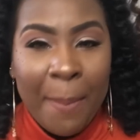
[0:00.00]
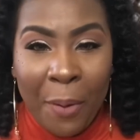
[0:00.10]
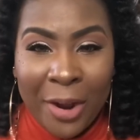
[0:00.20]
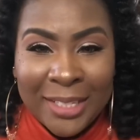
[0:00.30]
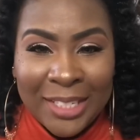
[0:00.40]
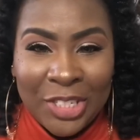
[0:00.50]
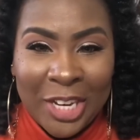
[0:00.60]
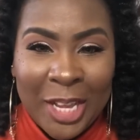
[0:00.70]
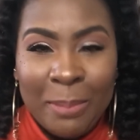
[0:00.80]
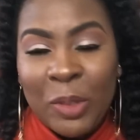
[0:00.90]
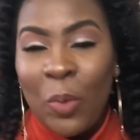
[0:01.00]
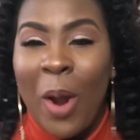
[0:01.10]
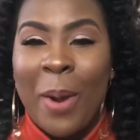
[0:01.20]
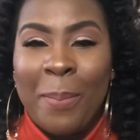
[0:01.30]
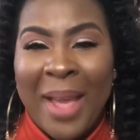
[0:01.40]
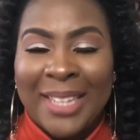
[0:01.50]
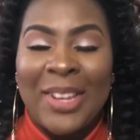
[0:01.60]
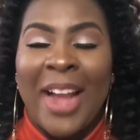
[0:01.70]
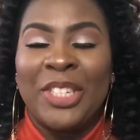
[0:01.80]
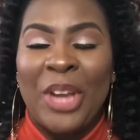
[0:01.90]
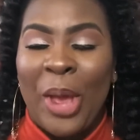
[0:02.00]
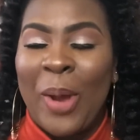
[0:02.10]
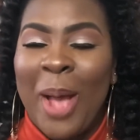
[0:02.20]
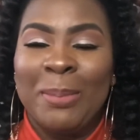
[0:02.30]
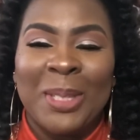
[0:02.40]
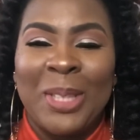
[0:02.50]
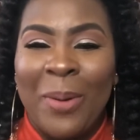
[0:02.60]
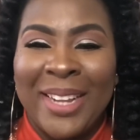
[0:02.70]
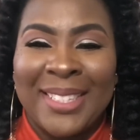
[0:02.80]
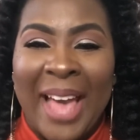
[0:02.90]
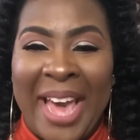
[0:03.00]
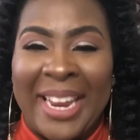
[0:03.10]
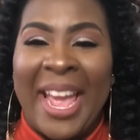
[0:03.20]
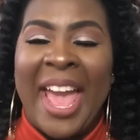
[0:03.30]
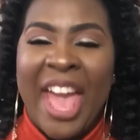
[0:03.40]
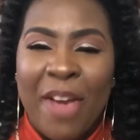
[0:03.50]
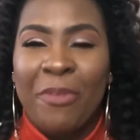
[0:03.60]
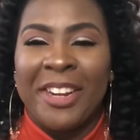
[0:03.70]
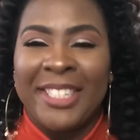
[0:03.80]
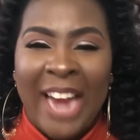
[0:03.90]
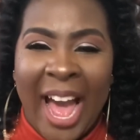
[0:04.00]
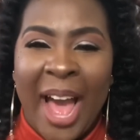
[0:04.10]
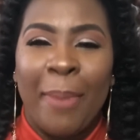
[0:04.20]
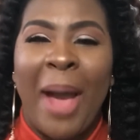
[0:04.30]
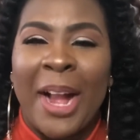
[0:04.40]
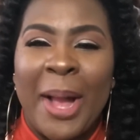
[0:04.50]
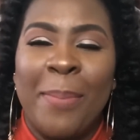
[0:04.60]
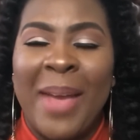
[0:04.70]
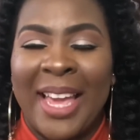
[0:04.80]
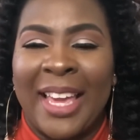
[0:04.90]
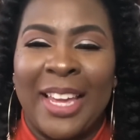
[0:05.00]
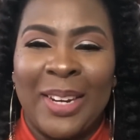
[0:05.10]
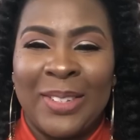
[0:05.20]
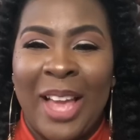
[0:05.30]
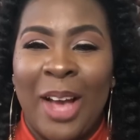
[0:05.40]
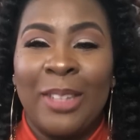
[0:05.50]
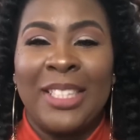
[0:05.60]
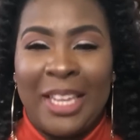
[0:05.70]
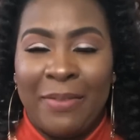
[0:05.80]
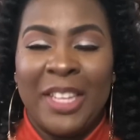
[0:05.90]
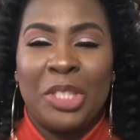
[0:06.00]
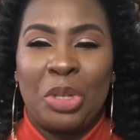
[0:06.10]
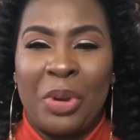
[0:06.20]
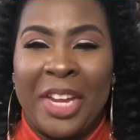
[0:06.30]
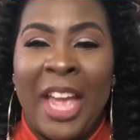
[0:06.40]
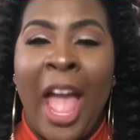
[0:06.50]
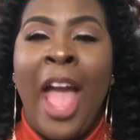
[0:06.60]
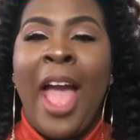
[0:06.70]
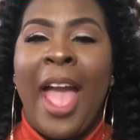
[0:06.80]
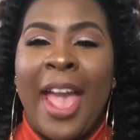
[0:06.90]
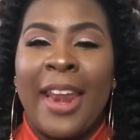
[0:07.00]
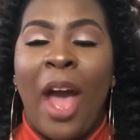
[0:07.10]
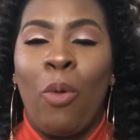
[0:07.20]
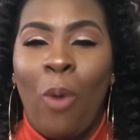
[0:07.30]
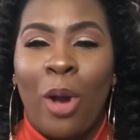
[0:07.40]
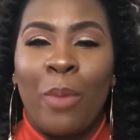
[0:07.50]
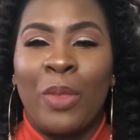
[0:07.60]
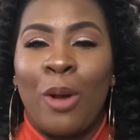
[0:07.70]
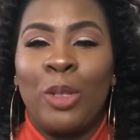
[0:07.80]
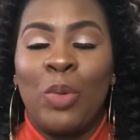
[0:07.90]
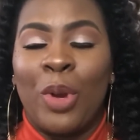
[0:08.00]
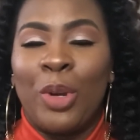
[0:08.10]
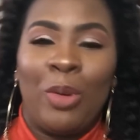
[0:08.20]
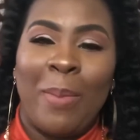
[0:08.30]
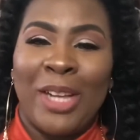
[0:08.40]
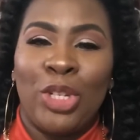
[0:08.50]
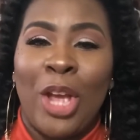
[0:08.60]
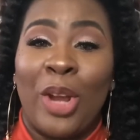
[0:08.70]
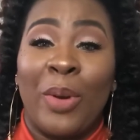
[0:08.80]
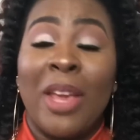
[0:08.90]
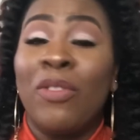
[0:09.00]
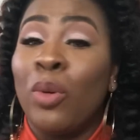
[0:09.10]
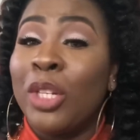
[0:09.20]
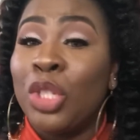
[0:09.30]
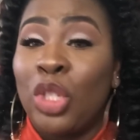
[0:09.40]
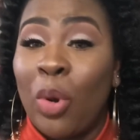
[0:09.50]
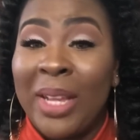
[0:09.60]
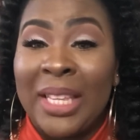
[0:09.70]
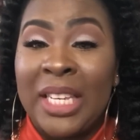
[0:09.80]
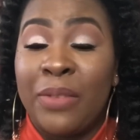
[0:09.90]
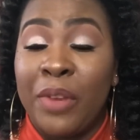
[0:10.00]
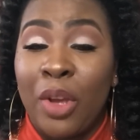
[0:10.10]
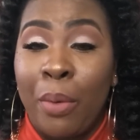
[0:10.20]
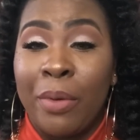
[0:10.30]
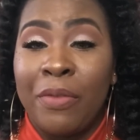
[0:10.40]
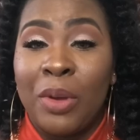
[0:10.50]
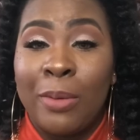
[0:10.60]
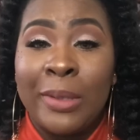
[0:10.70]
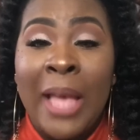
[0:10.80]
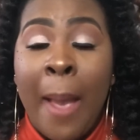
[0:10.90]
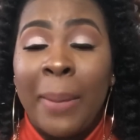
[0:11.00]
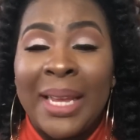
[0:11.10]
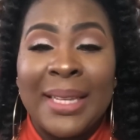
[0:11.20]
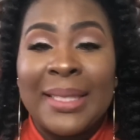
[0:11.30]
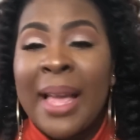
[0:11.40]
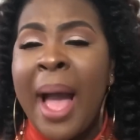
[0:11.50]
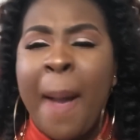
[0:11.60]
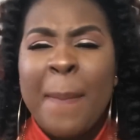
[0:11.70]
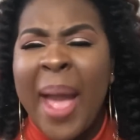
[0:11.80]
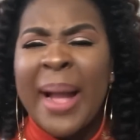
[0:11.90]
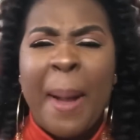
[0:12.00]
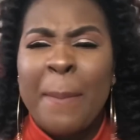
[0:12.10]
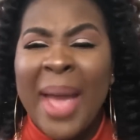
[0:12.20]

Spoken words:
pearls and gems, welcome back to our channel. I'm so excited every time I come back and get on y'all TV screen. And I welcome those who are new to my channel. If you enjoy these video reviews, please come back